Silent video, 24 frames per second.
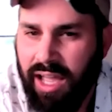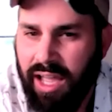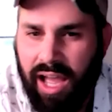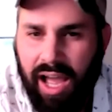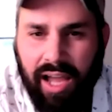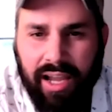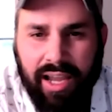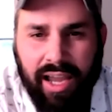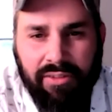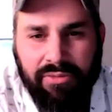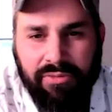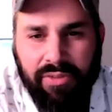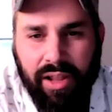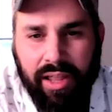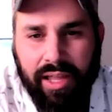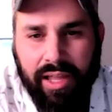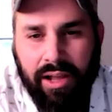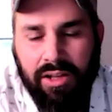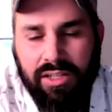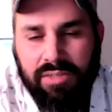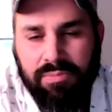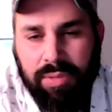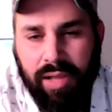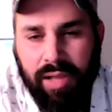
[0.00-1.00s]
I kind of felt like I
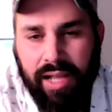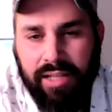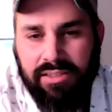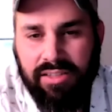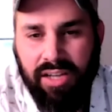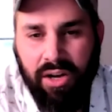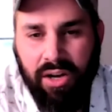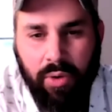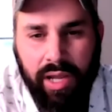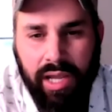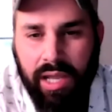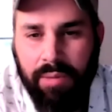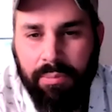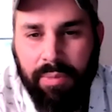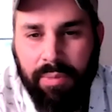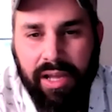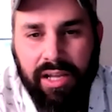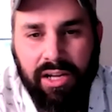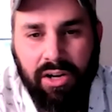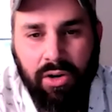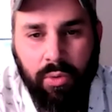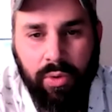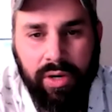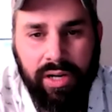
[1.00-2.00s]
was plateauing in my
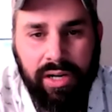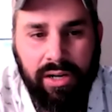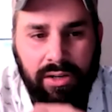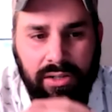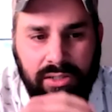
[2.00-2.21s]
career.